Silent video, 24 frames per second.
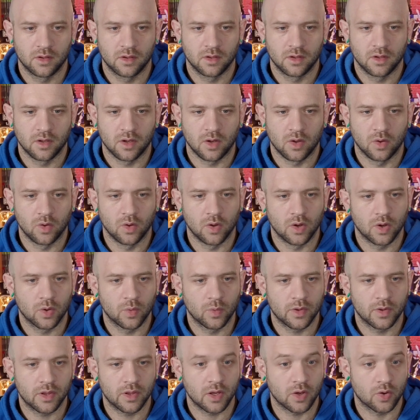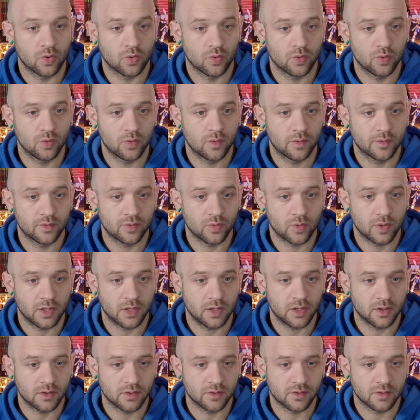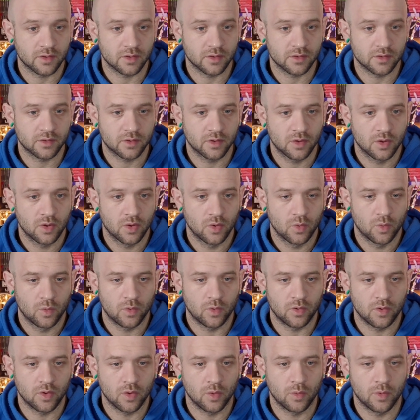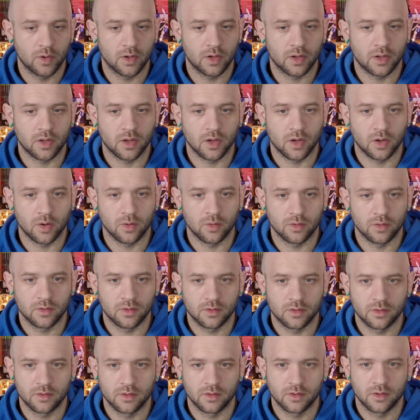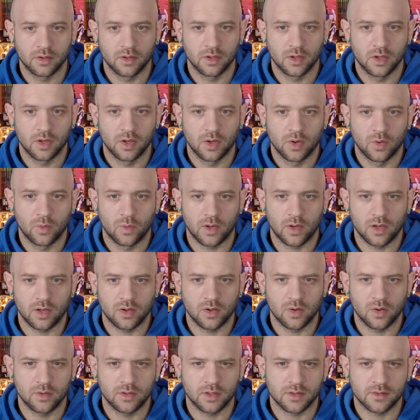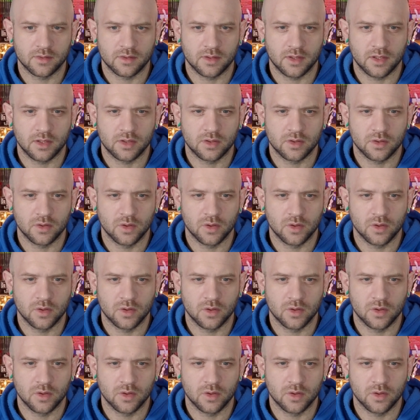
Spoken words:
along with a crew of 20 youngsters with nowhere to go. We had no destination, no